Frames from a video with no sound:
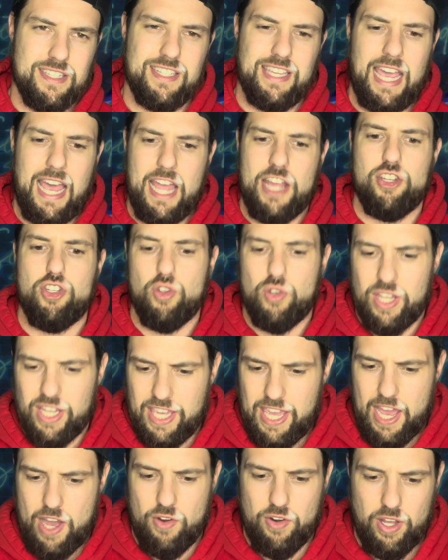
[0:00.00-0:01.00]
Guys you can
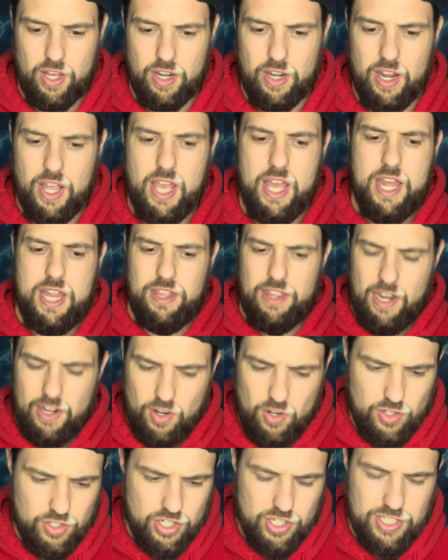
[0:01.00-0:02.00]
count on that
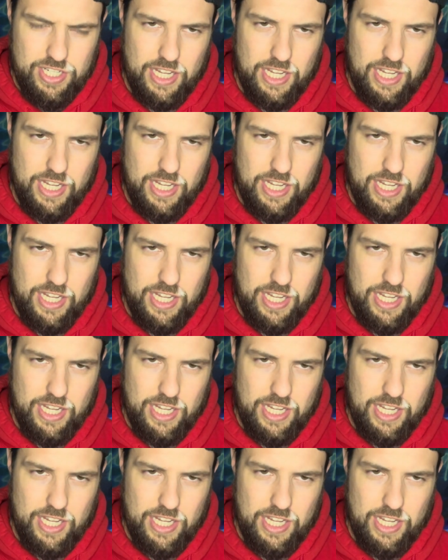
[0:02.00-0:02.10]
aren't just